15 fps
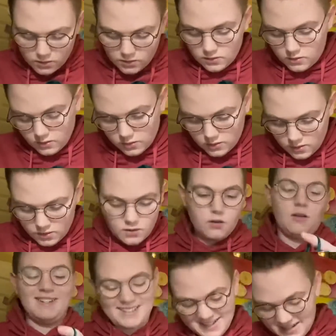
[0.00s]
also,
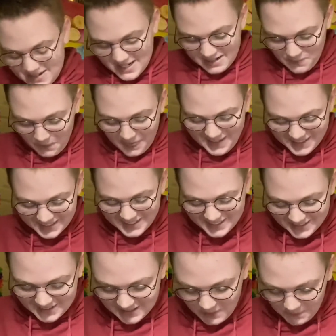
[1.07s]
not all feet, like
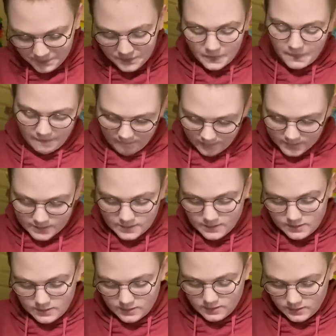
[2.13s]
some are arms. Like
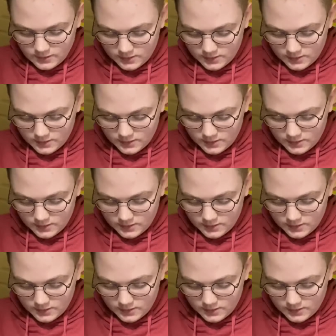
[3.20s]
maybe